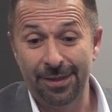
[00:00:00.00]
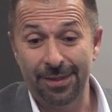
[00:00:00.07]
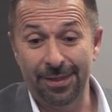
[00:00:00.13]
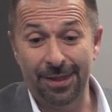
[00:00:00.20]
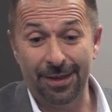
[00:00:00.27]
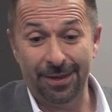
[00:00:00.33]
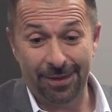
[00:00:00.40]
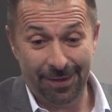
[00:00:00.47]

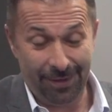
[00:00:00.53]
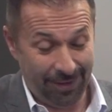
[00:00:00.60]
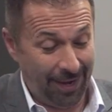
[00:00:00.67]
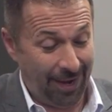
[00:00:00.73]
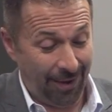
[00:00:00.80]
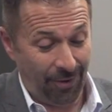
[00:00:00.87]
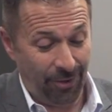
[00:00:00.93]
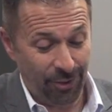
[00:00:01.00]
that
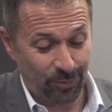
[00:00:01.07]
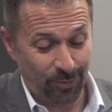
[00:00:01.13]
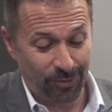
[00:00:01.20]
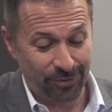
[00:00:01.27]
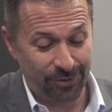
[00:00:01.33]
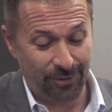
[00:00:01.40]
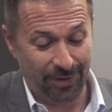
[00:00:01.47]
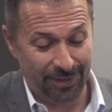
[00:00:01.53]
our
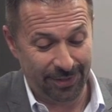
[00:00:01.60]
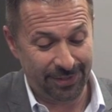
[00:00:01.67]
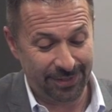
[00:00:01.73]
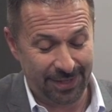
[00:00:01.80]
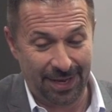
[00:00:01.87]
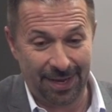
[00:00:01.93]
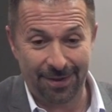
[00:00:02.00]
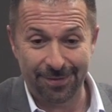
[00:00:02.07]
hospitals are
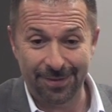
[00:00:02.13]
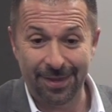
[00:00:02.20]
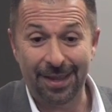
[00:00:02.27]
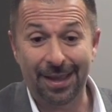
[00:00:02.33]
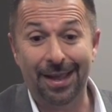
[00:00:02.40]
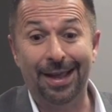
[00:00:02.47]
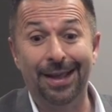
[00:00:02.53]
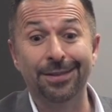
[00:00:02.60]
understaffed,